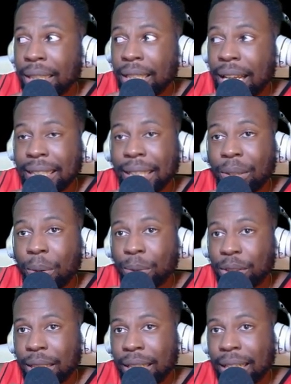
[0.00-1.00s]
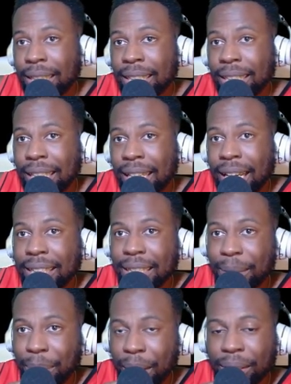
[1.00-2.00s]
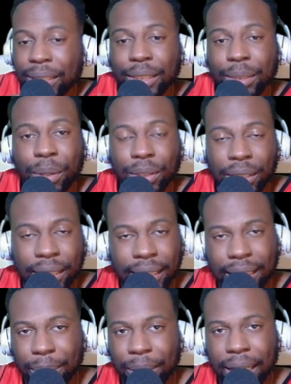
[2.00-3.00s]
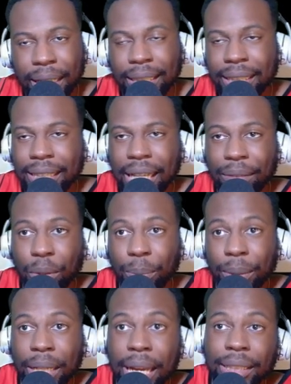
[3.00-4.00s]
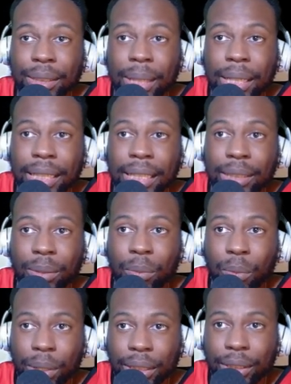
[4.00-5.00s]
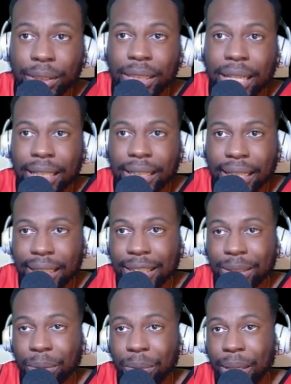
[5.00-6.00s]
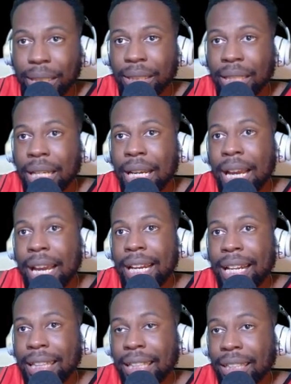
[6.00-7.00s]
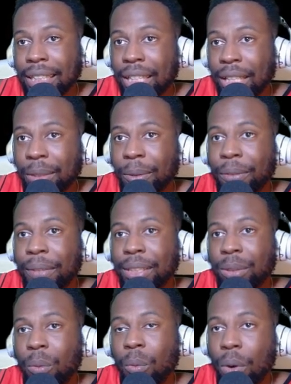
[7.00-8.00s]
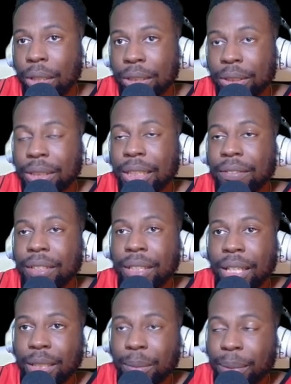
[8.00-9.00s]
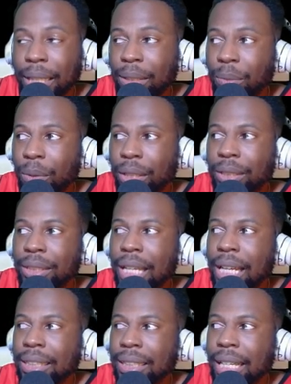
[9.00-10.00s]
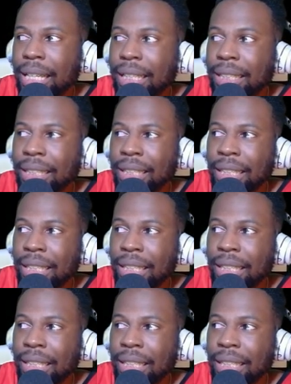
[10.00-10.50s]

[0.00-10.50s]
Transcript: I think, Golden State. I think the Kings and Pelicans are both going to get eliminated because they have no plot. So I think the Warriors and Lakers will win. And I think the Thunder will face the Warriors. And if the Thunder play the Warriors, I say